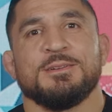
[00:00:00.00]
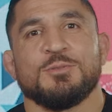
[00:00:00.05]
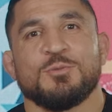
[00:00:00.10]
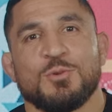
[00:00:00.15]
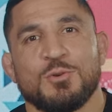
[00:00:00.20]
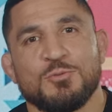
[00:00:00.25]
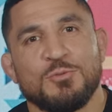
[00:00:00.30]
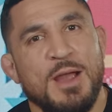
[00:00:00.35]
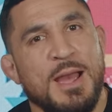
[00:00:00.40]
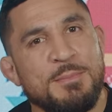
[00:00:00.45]

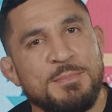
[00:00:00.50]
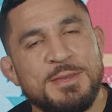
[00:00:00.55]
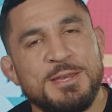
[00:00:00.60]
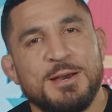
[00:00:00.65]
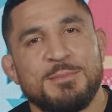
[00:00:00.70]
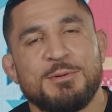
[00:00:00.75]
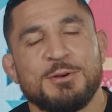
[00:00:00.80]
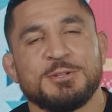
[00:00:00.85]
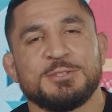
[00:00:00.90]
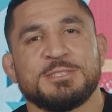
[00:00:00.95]
We're wrapping
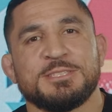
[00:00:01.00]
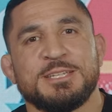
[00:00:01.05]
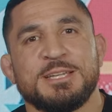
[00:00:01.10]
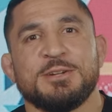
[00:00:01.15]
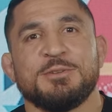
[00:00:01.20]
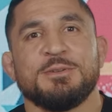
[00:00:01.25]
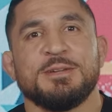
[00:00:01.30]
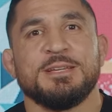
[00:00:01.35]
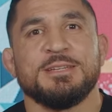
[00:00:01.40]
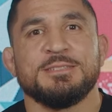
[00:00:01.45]
up our
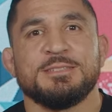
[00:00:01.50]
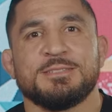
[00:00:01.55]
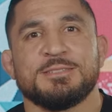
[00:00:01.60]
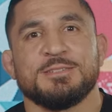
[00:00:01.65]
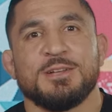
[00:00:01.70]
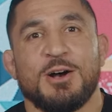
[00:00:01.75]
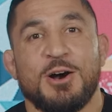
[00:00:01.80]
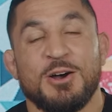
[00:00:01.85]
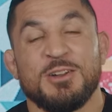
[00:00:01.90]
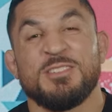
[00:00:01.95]

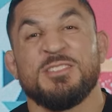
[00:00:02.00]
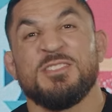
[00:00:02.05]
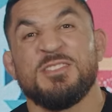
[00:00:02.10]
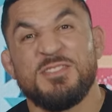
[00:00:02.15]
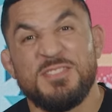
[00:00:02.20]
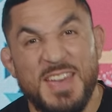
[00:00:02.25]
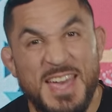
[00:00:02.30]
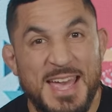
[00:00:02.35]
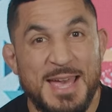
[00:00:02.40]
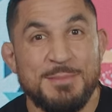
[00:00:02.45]
series on
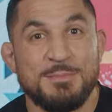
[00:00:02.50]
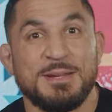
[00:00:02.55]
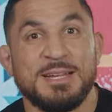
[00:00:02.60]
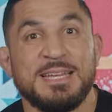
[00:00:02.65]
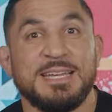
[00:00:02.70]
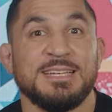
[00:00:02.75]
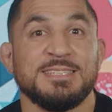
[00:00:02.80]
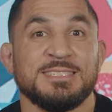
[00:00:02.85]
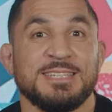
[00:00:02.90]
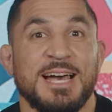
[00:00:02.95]

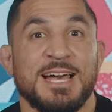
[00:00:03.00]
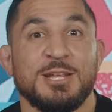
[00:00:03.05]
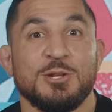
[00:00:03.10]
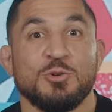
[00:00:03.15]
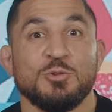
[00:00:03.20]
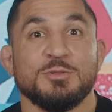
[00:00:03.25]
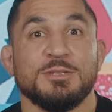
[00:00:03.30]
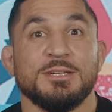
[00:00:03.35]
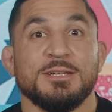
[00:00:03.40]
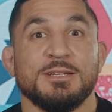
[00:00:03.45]
family
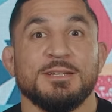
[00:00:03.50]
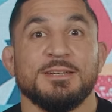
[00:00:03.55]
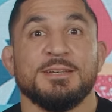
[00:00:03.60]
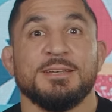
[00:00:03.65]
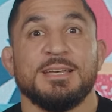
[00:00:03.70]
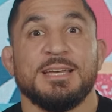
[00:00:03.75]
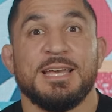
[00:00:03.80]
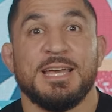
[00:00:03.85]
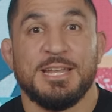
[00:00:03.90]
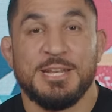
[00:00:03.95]
titled
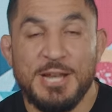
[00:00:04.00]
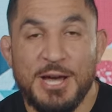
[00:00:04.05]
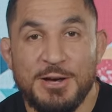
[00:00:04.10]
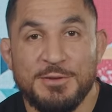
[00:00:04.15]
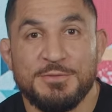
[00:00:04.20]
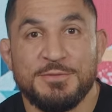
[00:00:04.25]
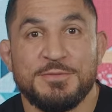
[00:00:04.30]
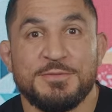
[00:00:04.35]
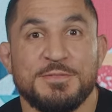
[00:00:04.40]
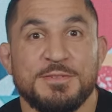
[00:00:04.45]

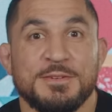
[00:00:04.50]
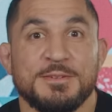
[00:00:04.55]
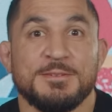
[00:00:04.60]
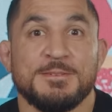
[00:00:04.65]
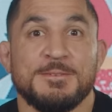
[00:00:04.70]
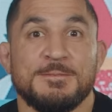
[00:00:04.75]
Enough.